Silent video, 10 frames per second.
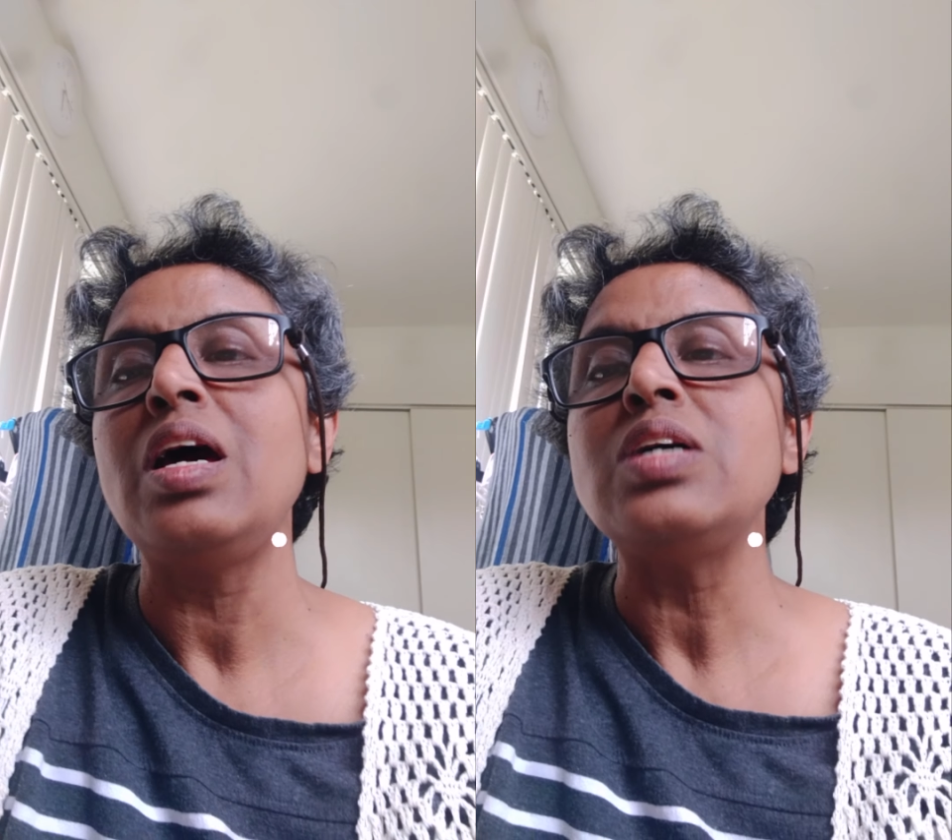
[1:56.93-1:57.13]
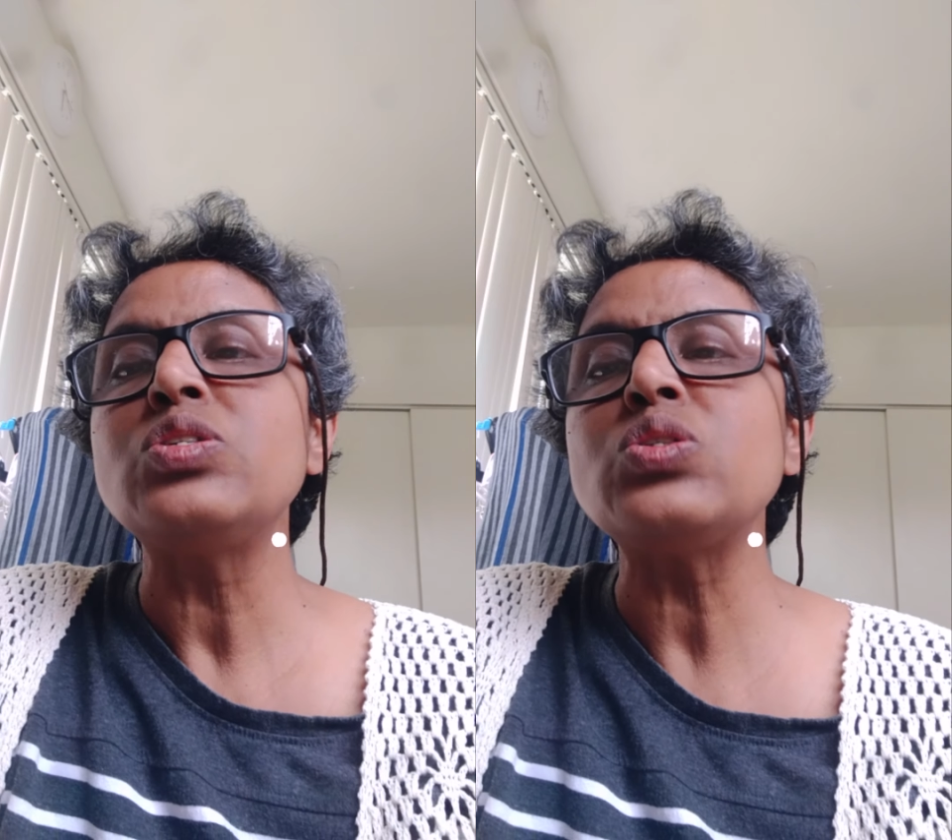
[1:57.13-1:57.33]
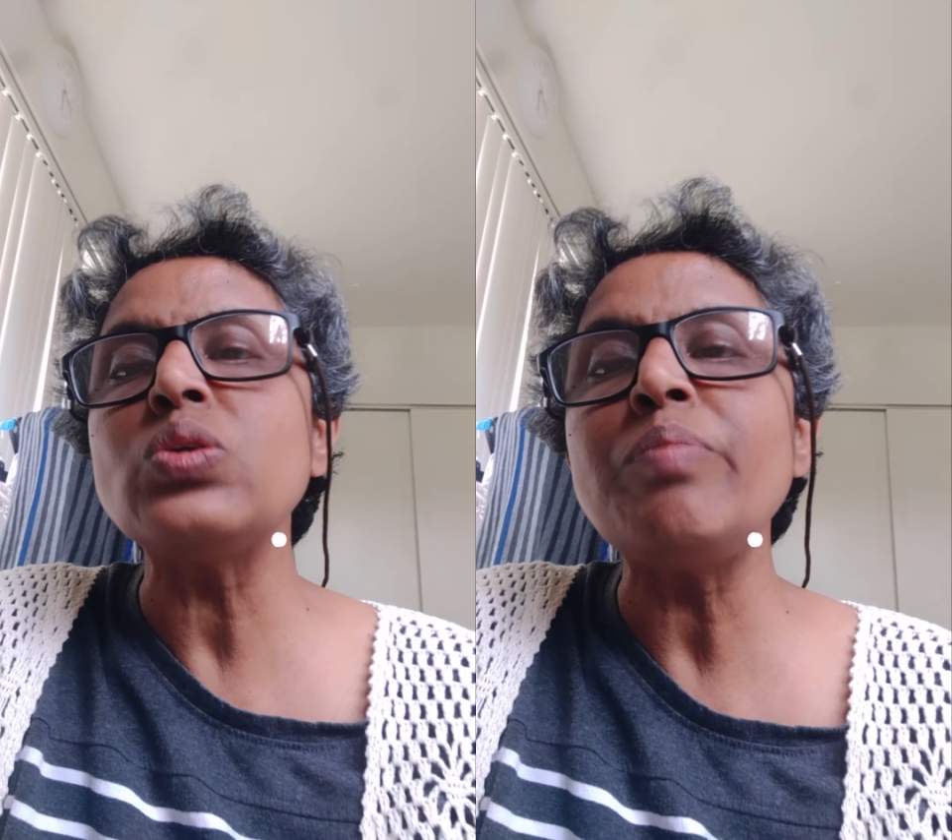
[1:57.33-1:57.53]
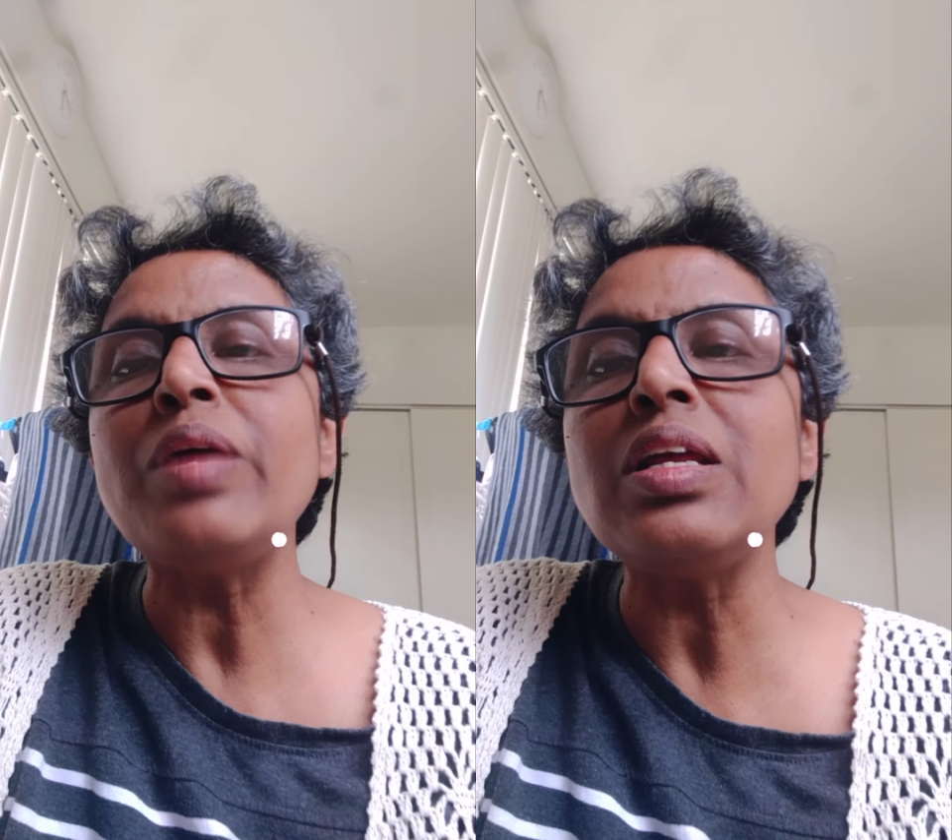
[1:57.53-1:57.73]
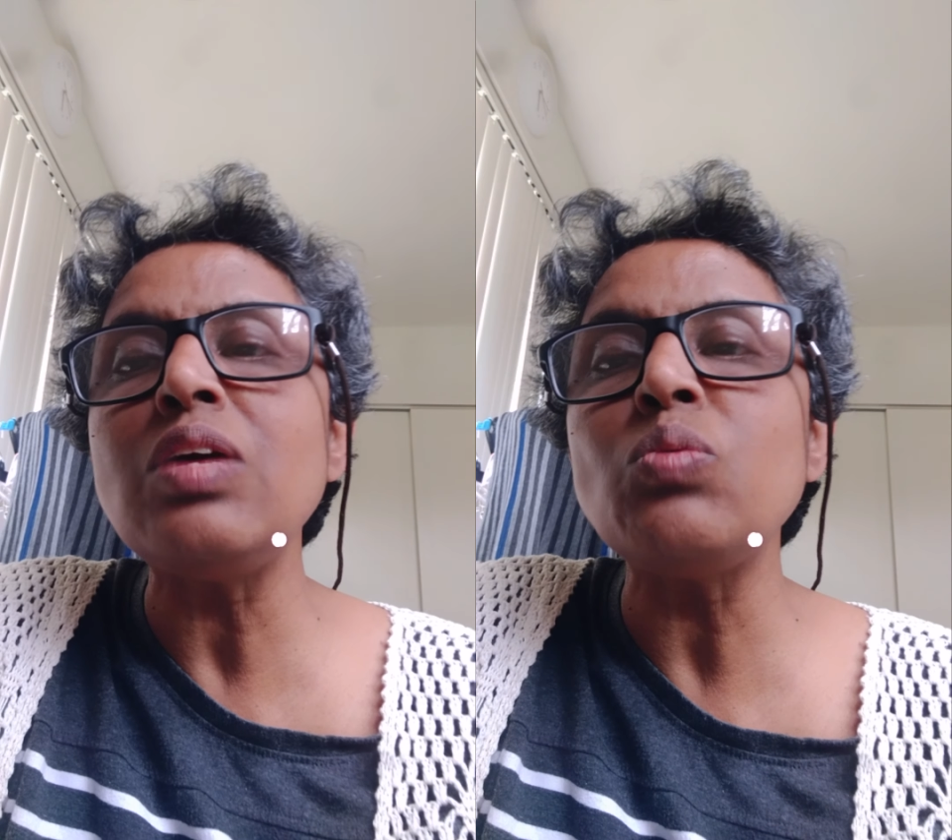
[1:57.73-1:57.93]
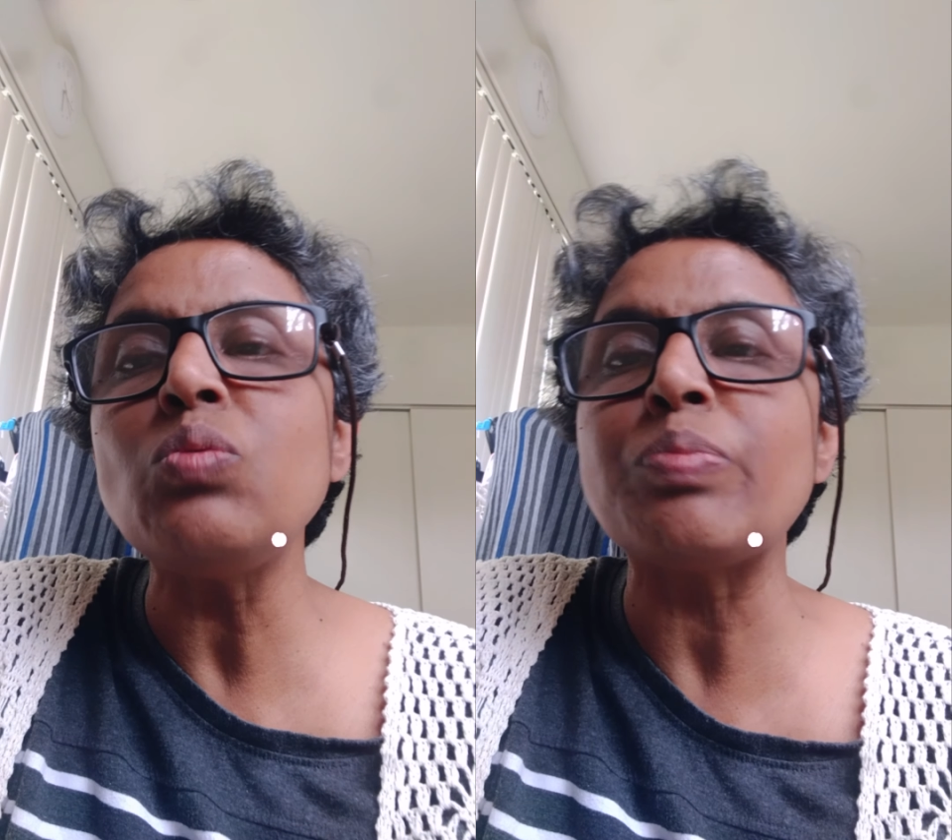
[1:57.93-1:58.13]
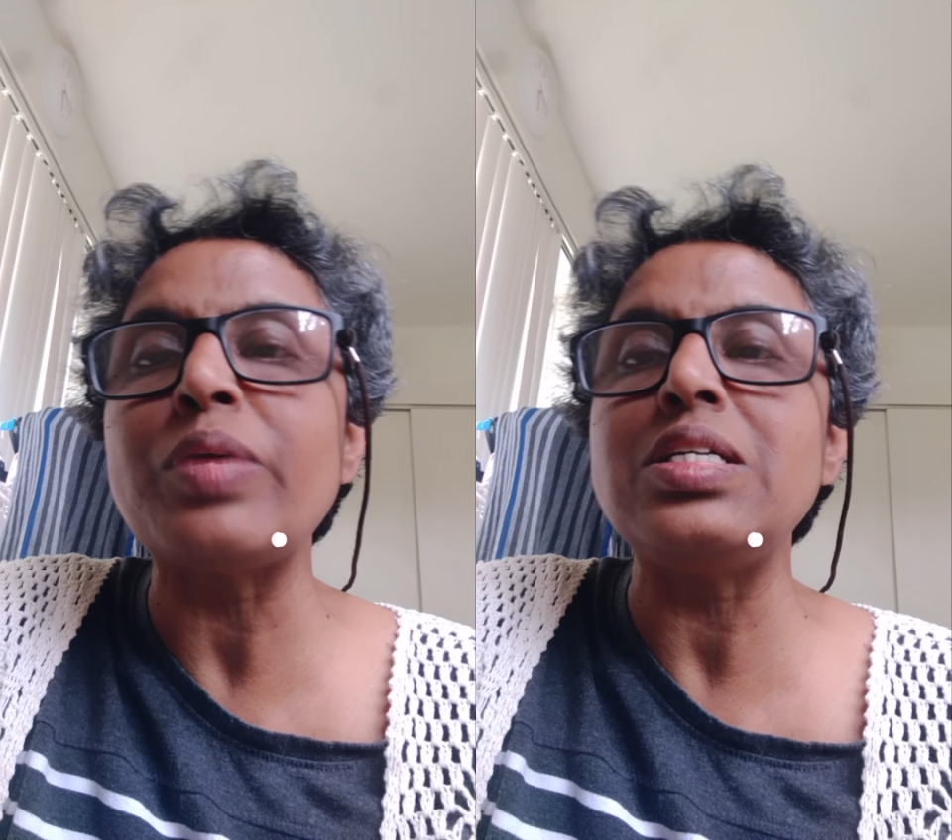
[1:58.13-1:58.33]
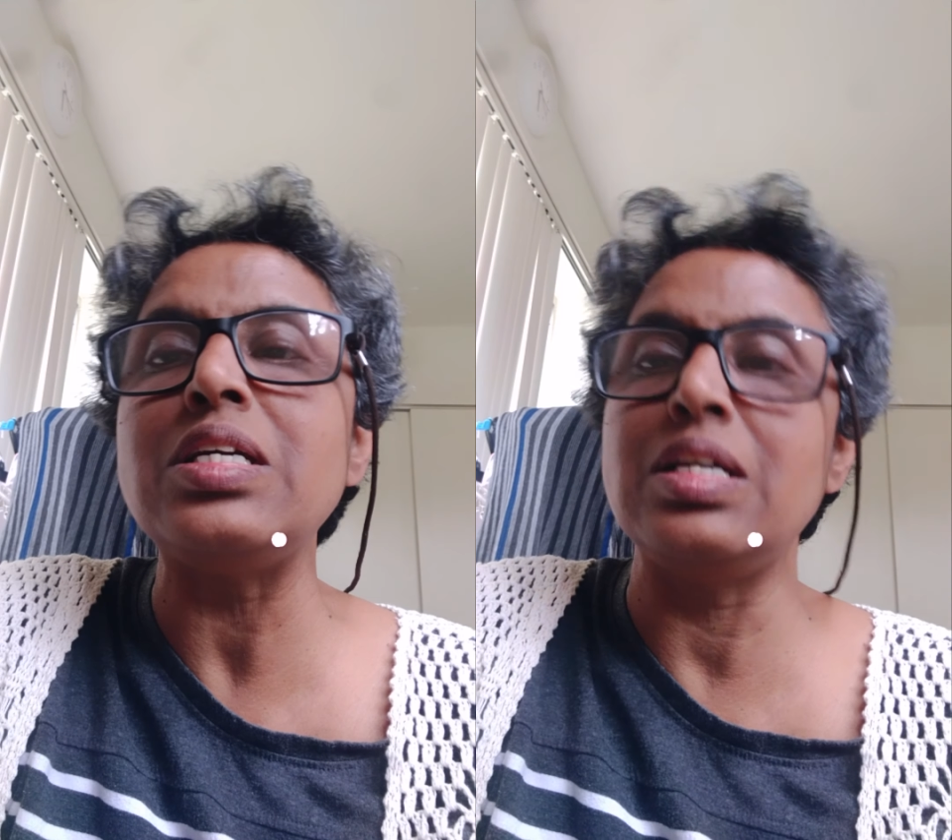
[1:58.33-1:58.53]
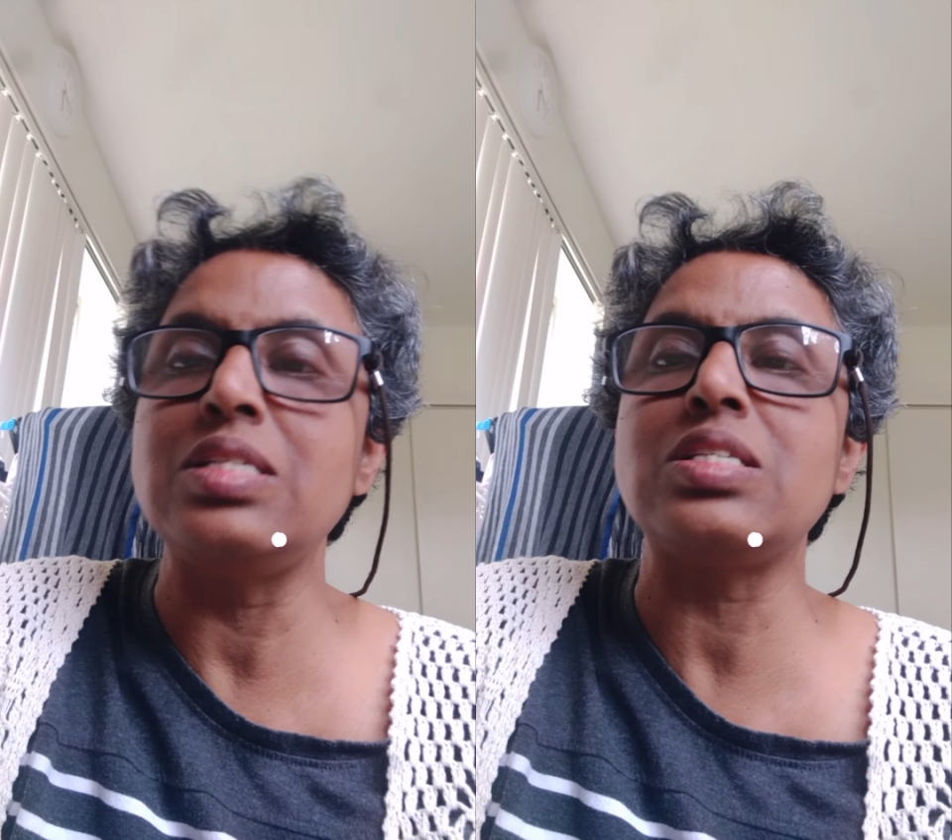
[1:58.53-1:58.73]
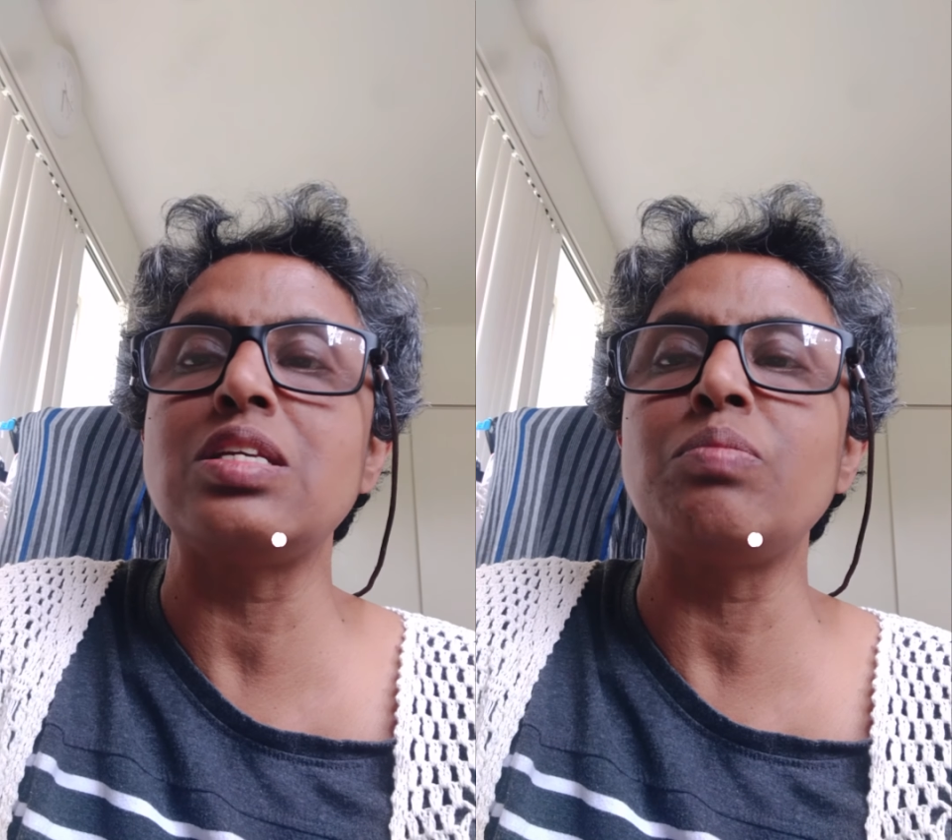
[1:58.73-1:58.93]
So the melody was pretty
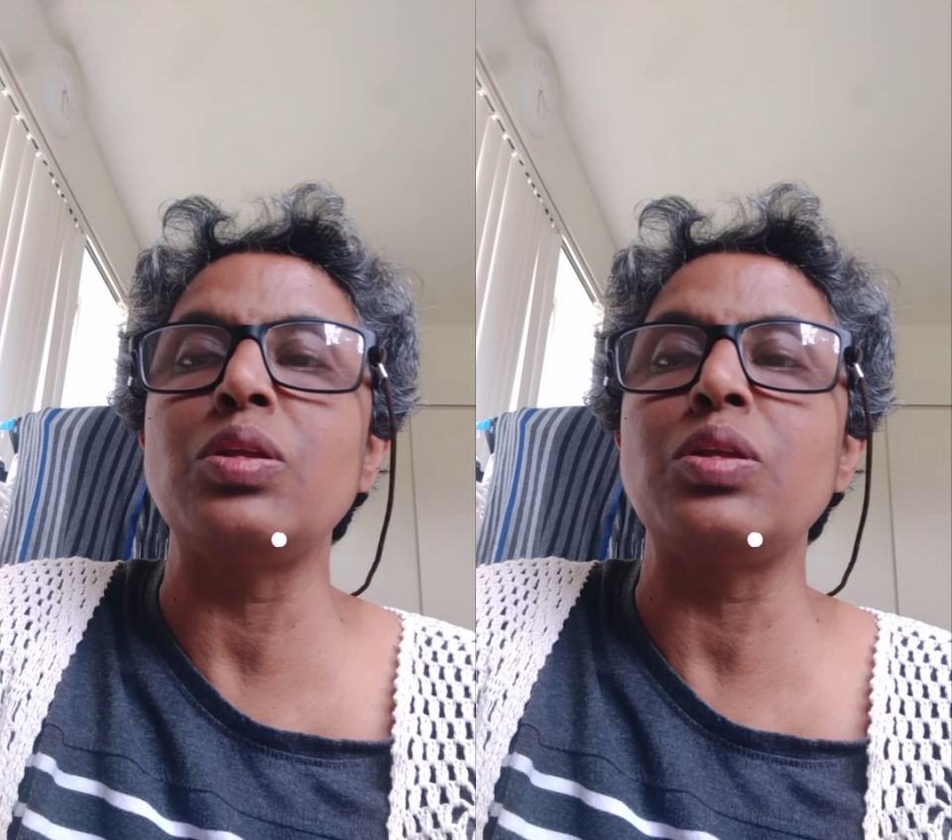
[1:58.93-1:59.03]
instant,